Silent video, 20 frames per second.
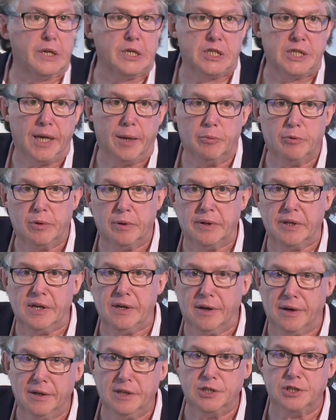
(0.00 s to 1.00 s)
wrote a chapter on
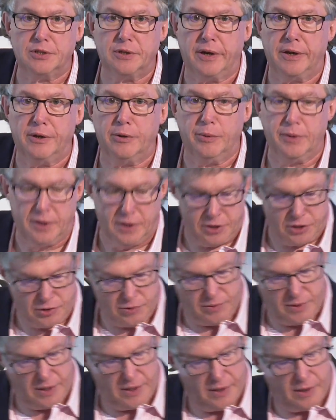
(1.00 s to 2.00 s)
the ice cider
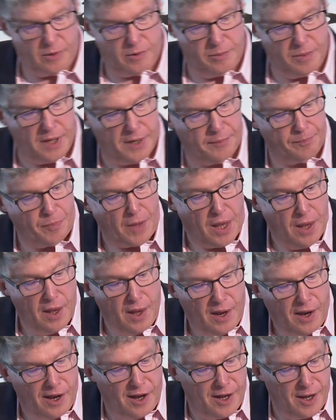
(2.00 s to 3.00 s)
industry in Quebec.
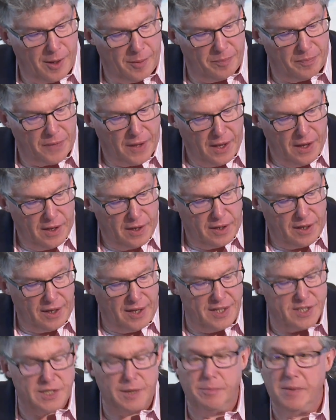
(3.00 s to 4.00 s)

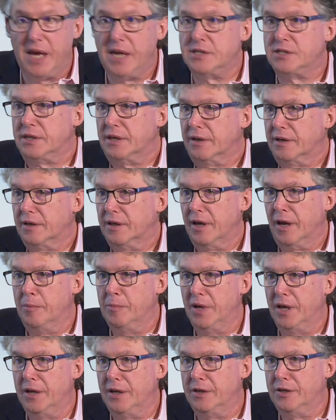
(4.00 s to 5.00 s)
It's amazing. I
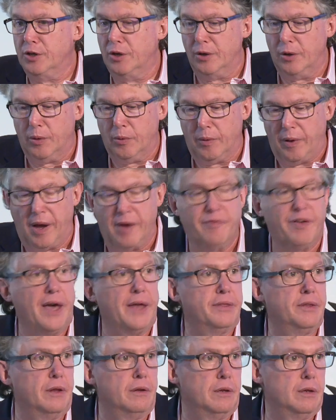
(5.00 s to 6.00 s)
mean, you know, I've
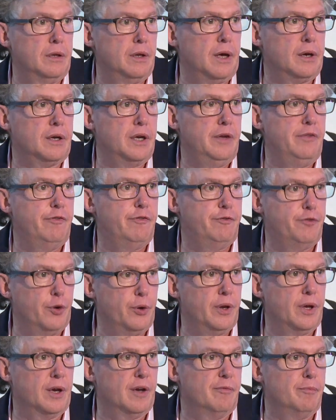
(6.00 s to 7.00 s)
had the lucky
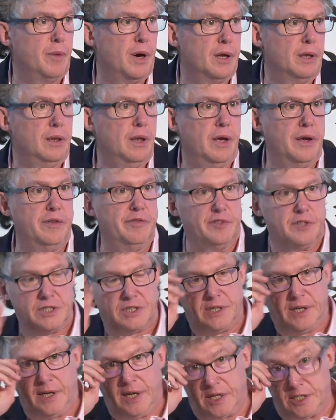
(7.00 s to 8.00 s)
footing of my life to
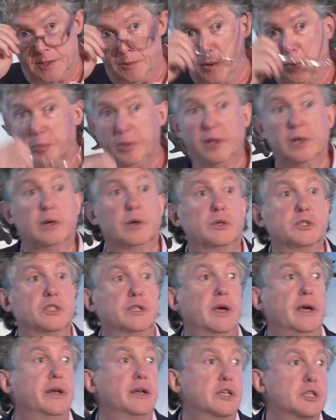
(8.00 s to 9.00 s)
say, yes, I'm a political
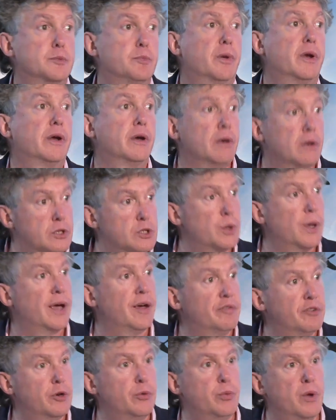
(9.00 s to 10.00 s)
scientist, but I also
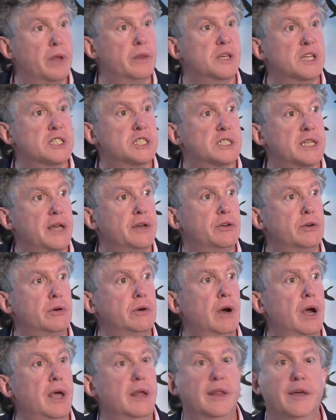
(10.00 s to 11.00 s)
have to run this
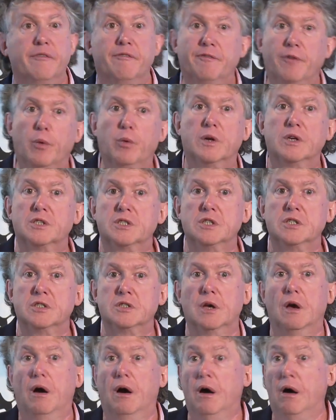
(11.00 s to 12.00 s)
center that
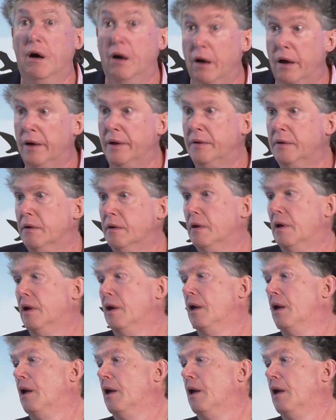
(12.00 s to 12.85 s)
focuses on